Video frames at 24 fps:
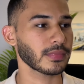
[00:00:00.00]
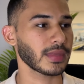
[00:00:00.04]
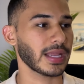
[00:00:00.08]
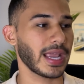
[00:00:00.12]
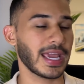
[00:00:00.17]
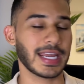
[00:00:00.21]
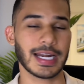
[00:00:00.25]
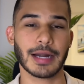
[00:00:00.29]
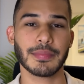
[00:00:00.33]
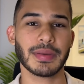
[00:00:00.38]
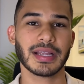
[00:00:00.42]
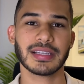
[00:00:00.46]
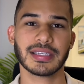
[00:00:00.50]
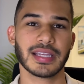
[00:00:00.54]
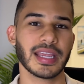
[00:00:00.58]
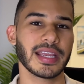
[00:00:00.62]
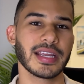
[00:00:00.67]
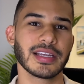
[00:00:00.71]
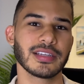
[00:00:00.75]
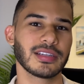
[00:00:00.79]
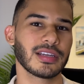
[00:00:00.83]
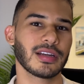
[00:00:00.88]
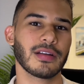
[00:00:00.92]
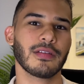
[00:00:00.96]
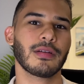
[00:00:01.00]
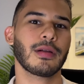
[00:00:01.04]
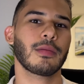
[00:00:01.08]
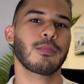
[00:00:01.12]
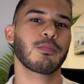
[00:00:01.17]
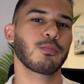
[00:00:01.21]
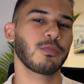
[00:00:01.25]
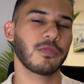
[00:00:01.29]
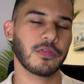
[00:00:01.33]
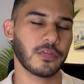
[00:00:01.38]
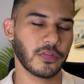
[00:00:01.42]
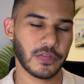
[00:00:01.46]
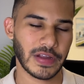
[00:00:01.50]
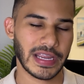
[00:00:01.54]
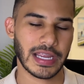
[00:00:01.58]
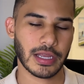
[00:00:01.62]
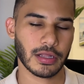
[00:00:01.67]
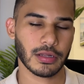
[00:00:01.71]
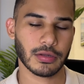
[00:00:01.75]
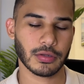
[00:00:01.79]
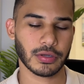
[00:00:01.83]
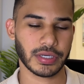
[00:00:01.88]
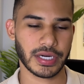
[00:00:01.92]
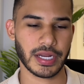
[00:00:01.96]
And I'm not saying he's going to fail
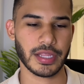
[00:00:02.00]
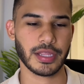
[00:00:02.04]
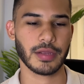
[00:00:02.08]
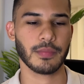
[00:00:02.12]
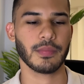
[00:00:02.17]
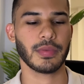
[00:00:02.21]
or anything,